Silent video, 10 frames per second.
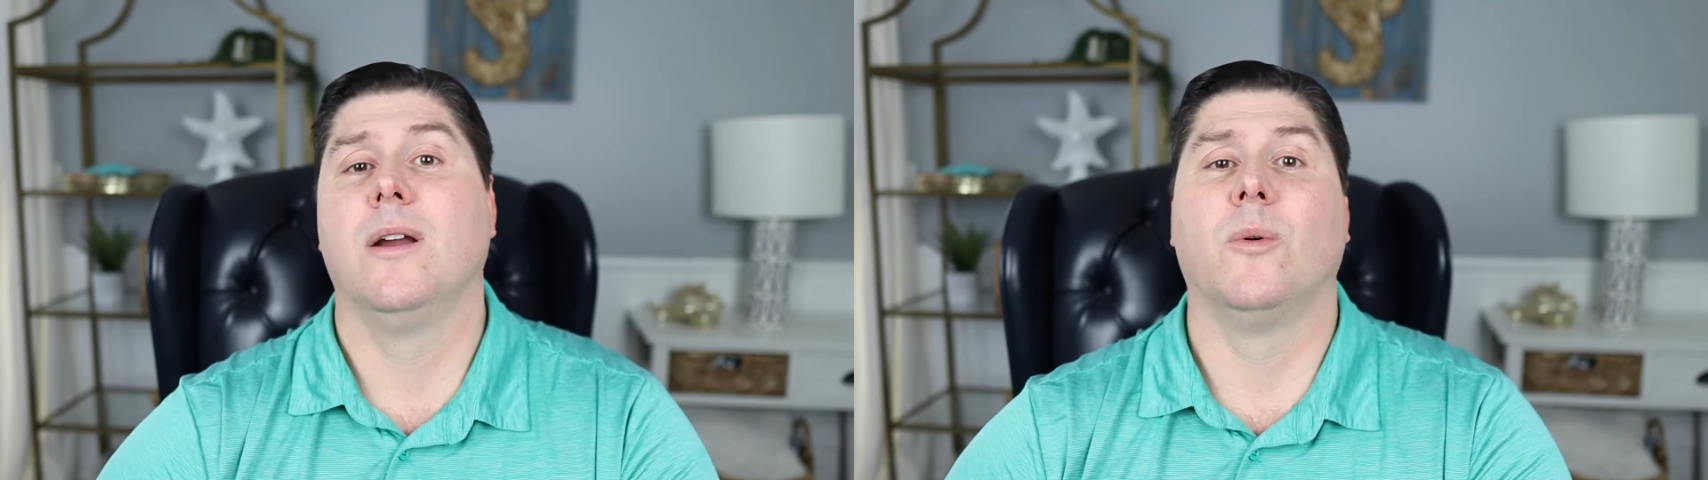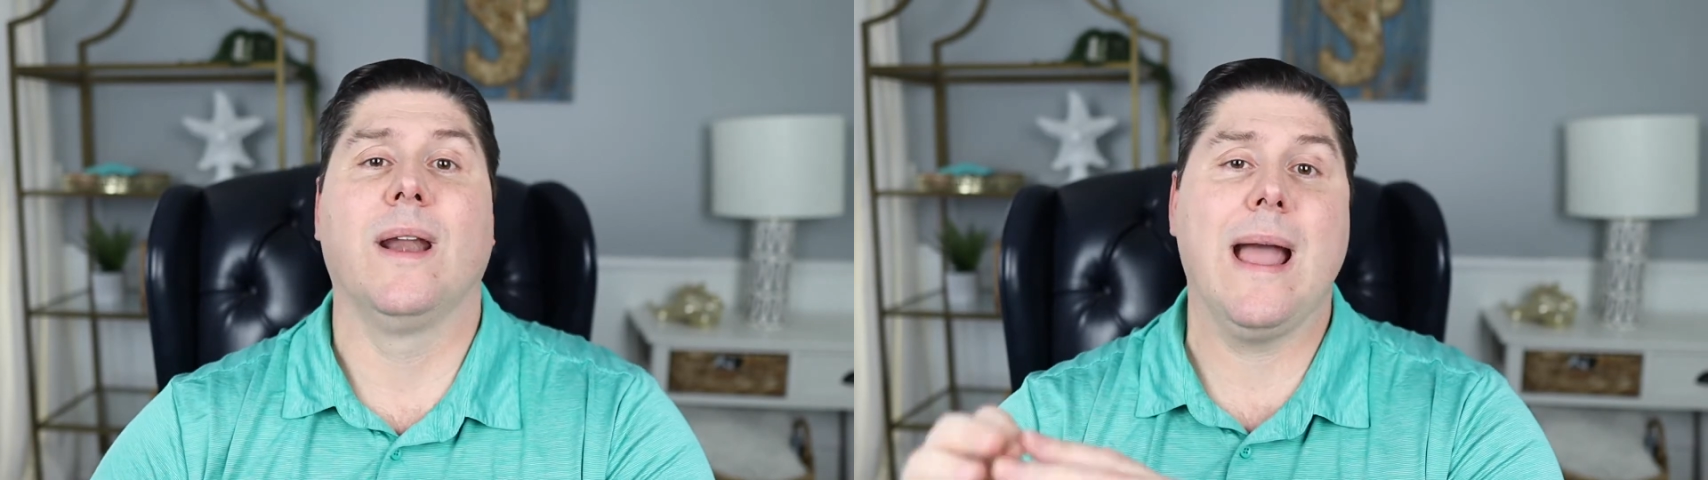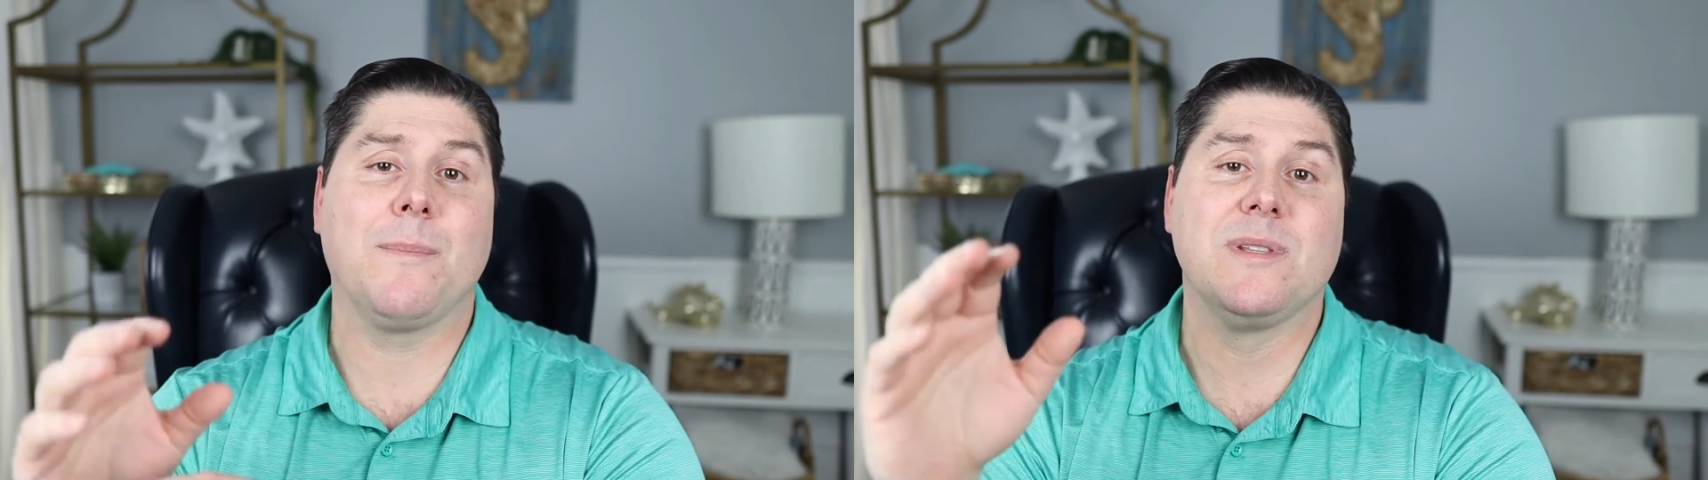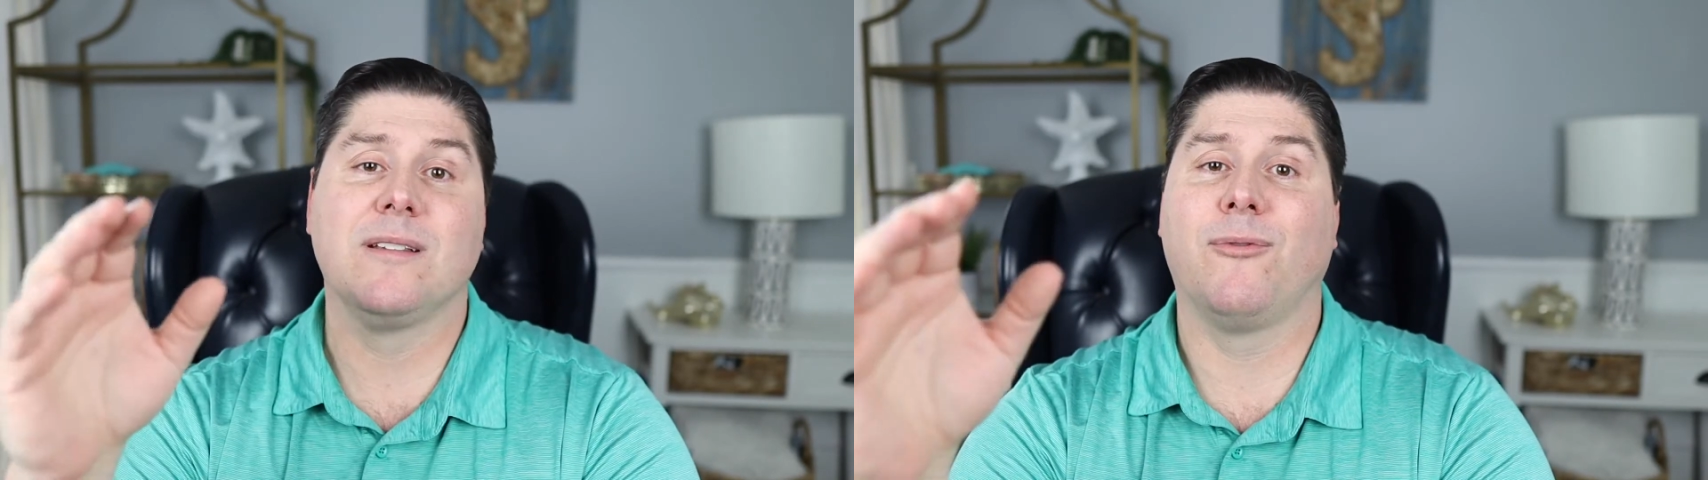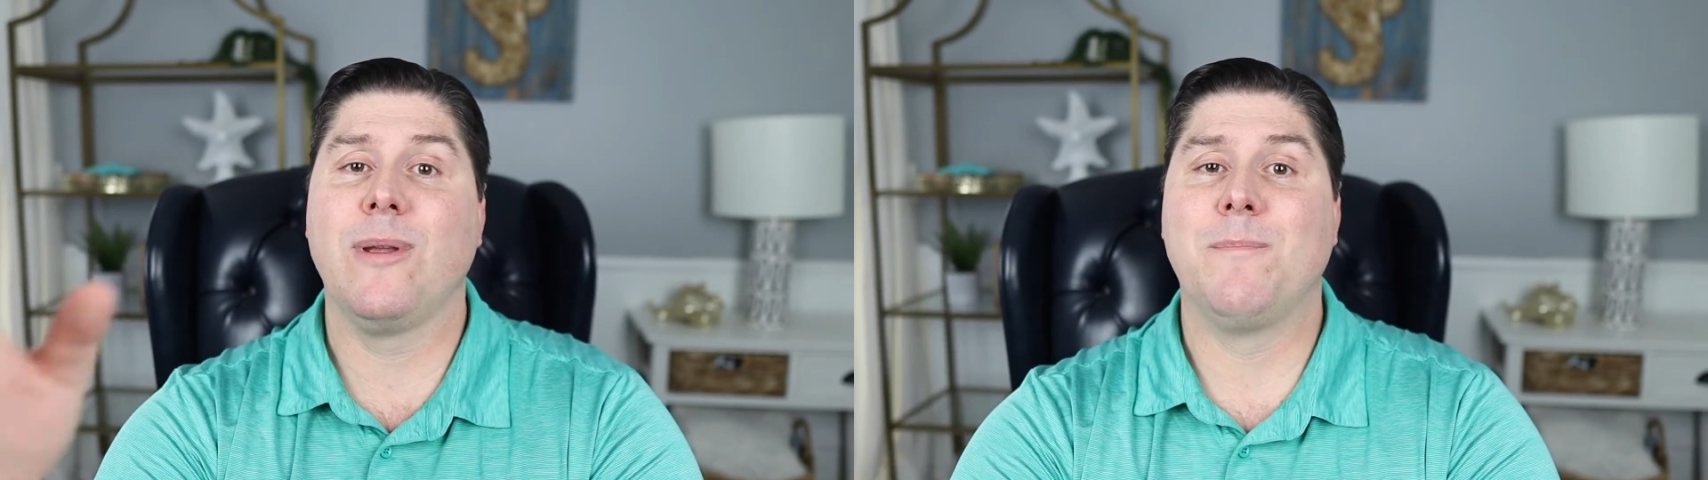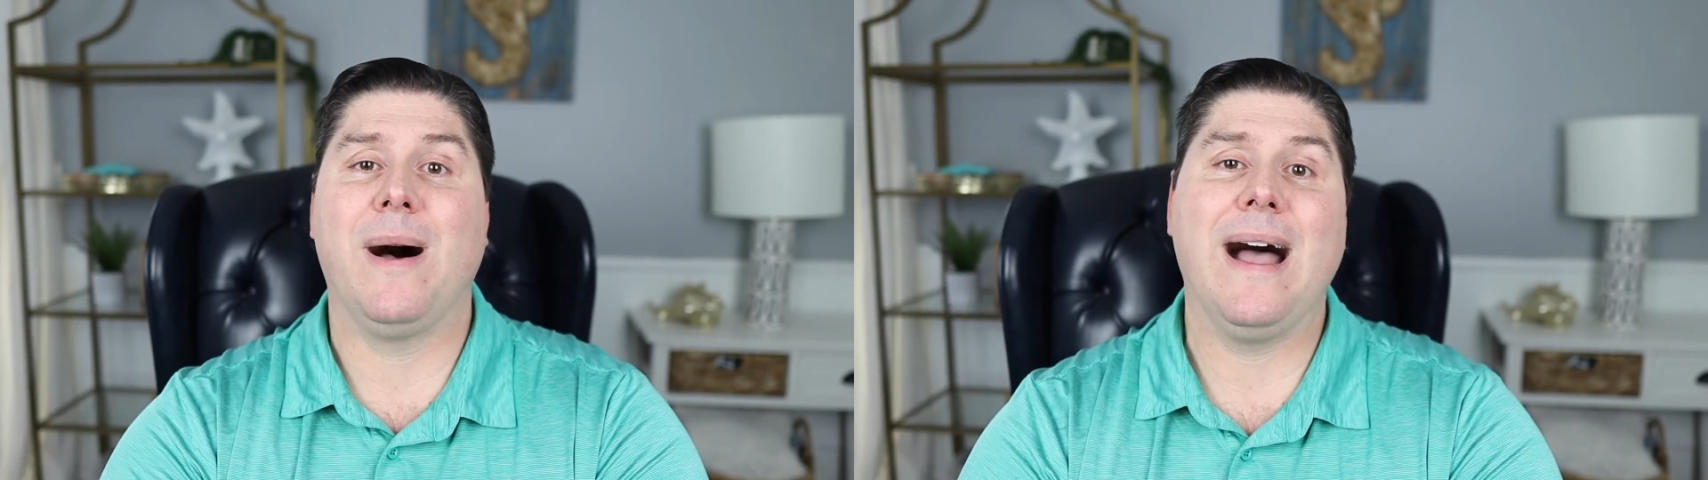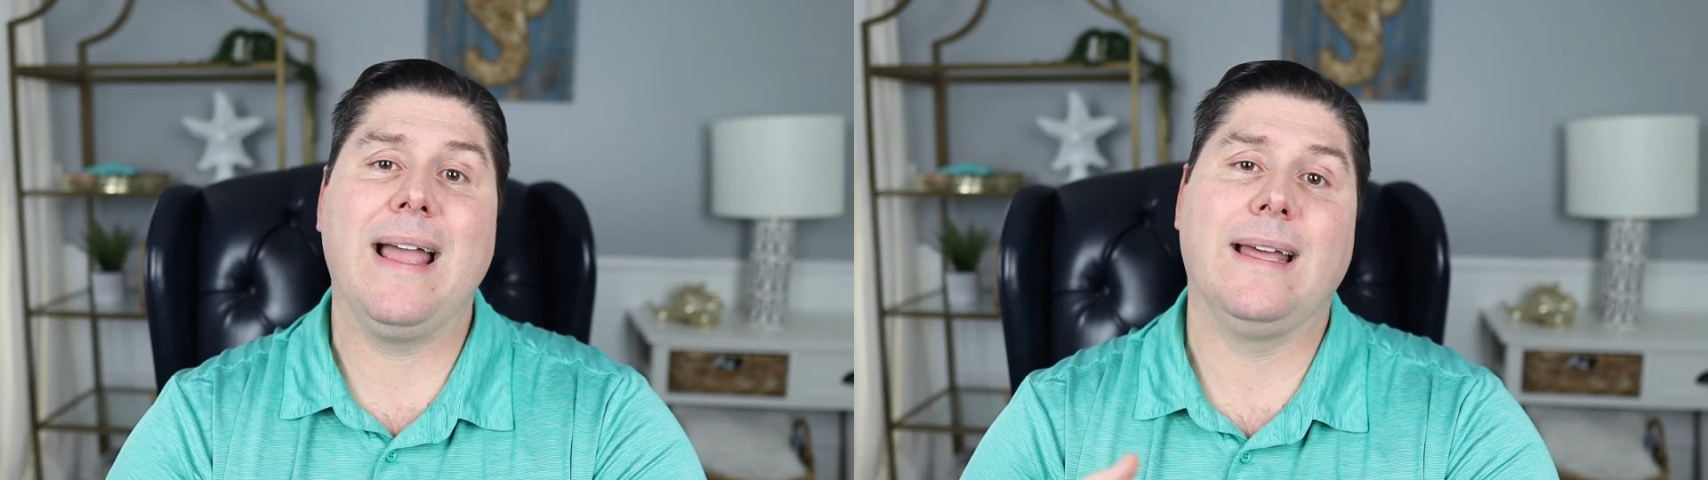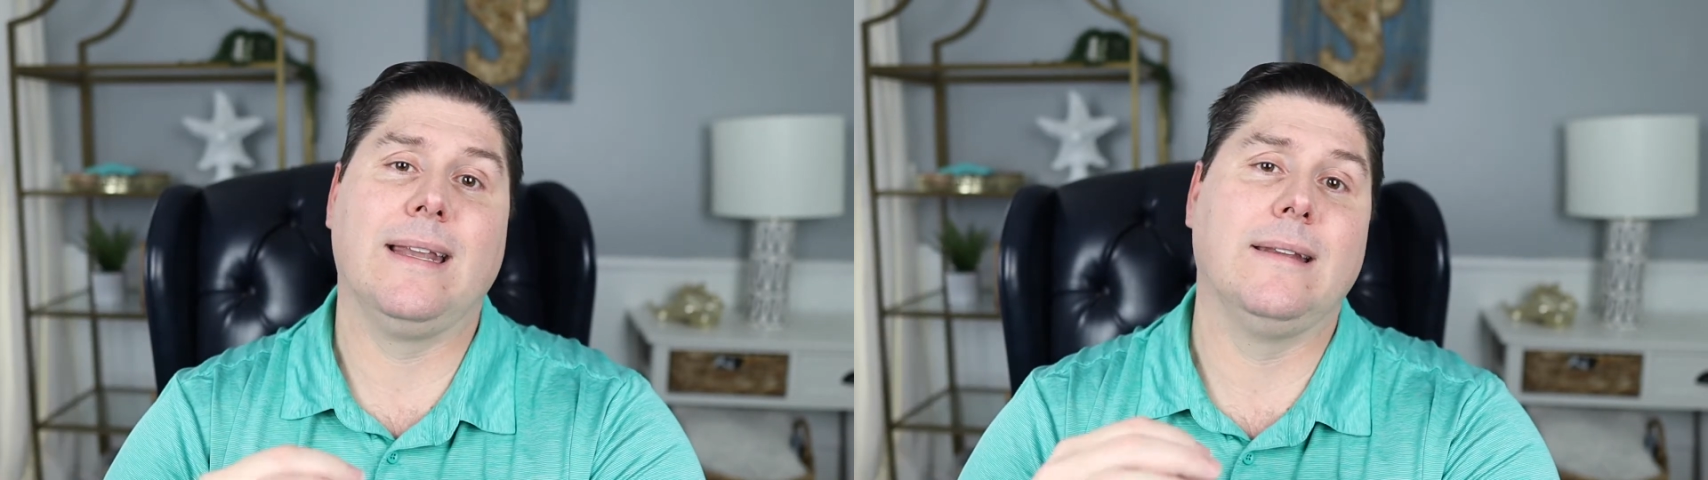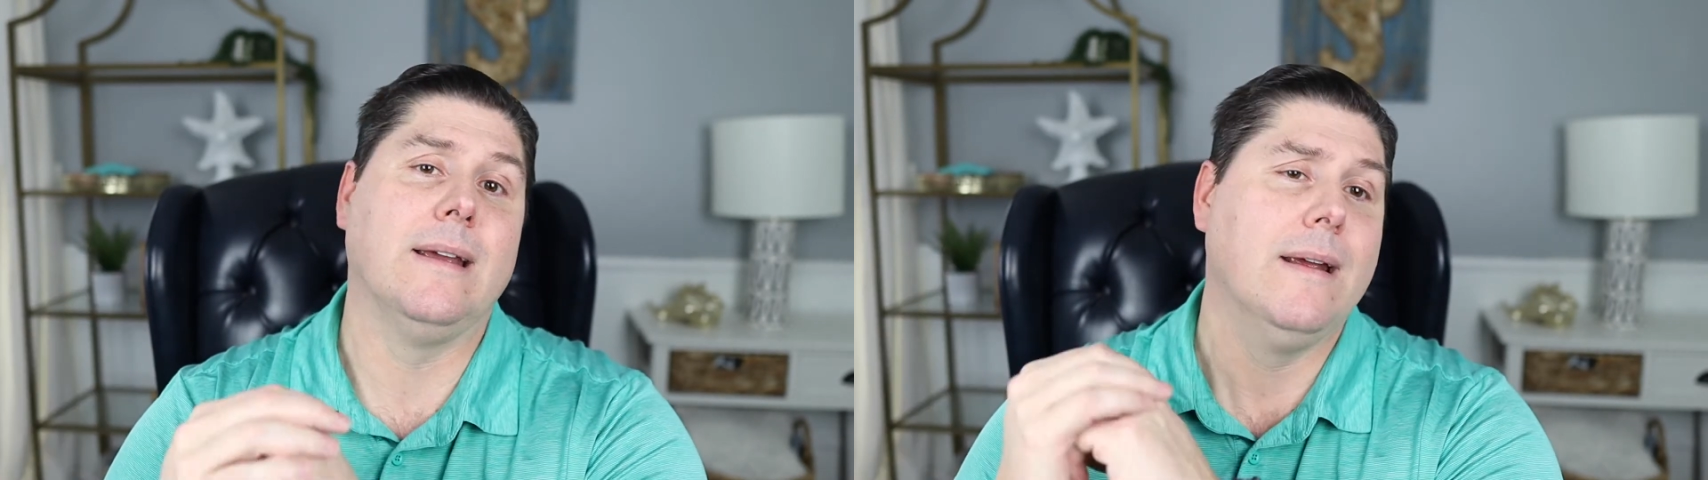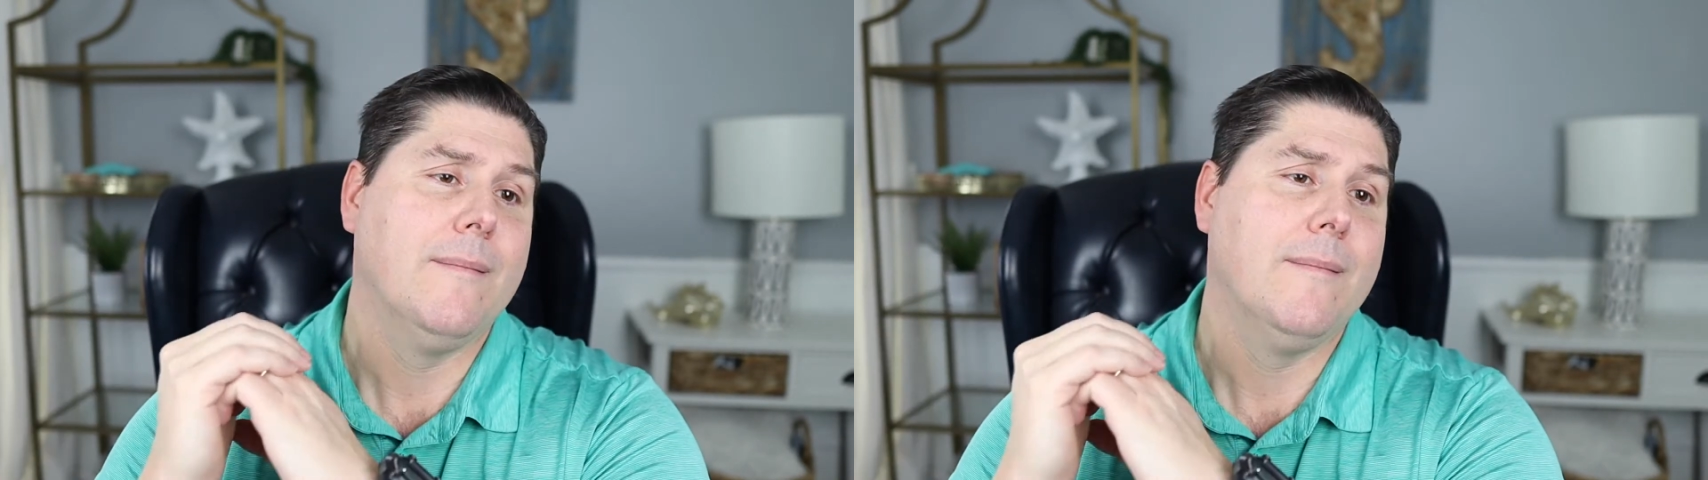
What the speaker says: What happens if we buy it and